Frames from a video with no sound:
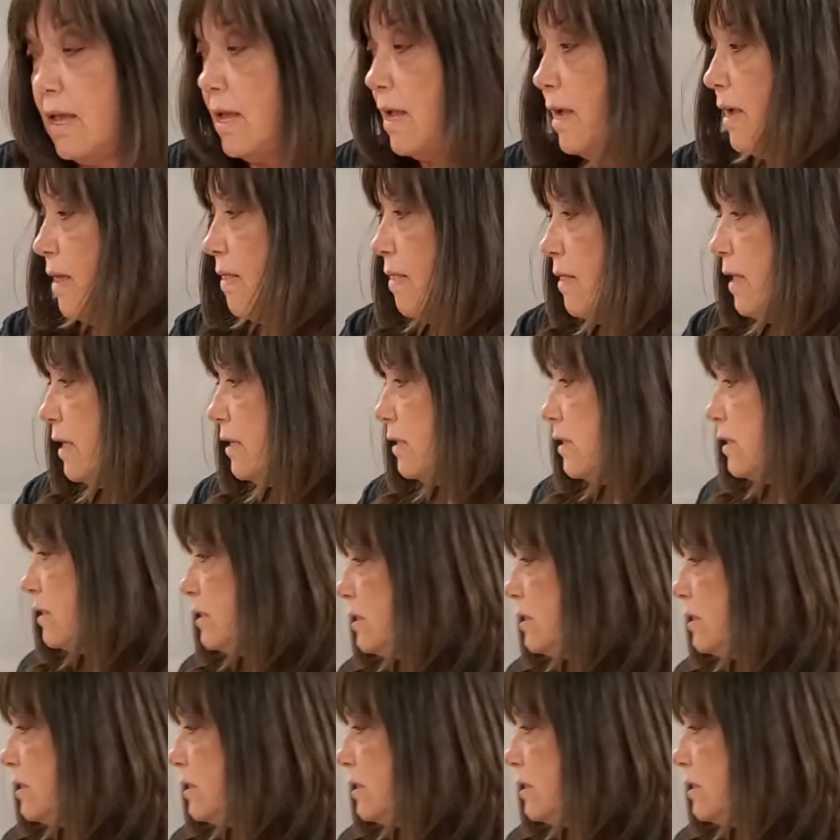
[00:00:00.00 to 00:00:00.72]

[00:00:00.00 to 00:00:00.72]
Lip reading: And then to